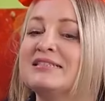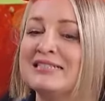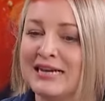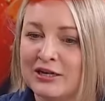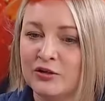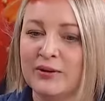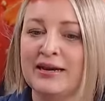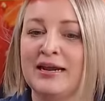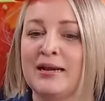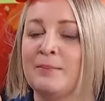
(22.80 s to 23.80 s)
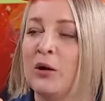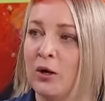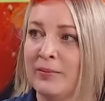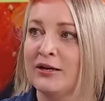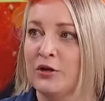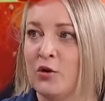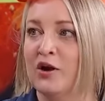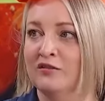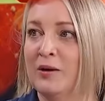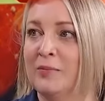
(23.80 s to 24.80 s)
decorating permanent
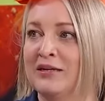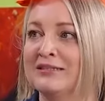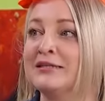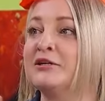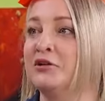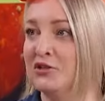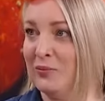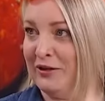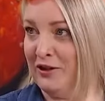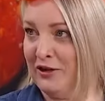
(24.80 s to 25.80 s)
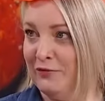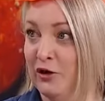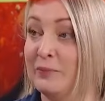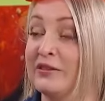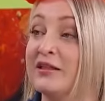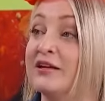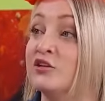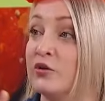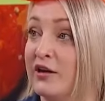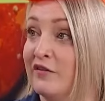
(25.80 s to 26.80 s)
no-carved pumpkins can also be a lot of work, but the
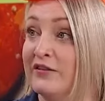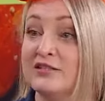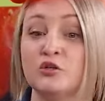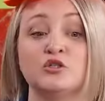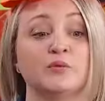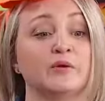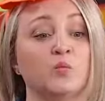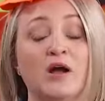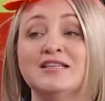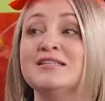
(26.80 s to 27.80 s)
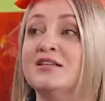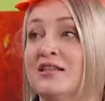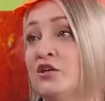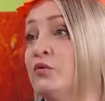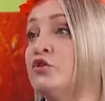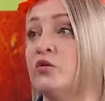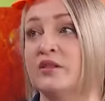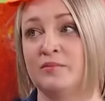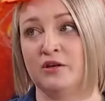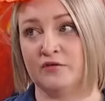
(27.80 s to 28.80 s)
trade-off is you do it once and then you enjoy
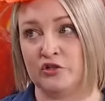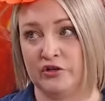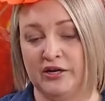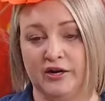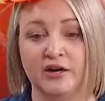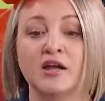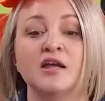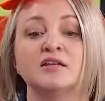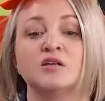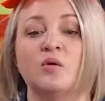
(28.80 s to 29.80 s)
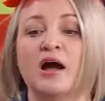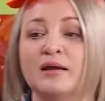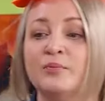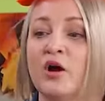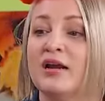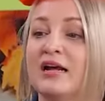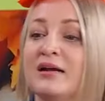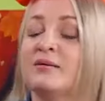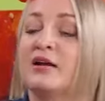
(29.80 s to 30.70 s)
them year after year. Yes. So I brought a